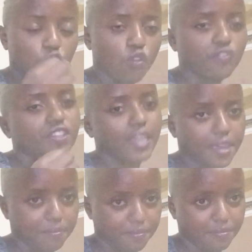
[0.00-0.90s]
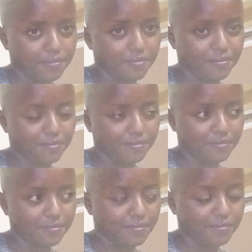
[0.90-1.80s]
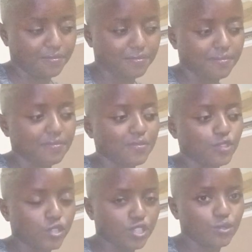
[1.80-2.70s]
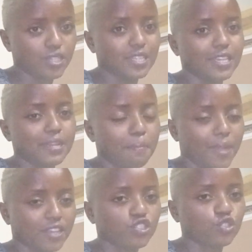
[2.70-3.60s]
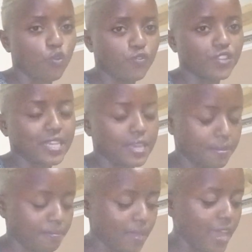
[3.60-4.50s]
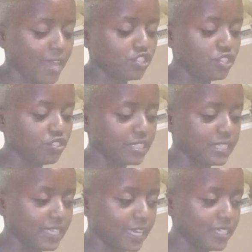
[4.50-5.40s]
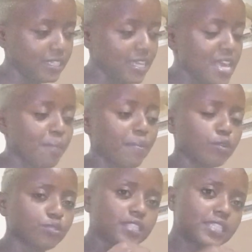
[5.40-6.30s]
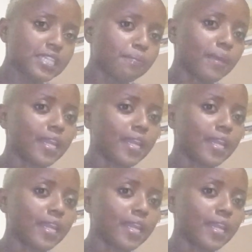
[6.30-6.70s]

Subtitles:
COVID came. 2020 in March, COVID came. I had just resigned, but I was still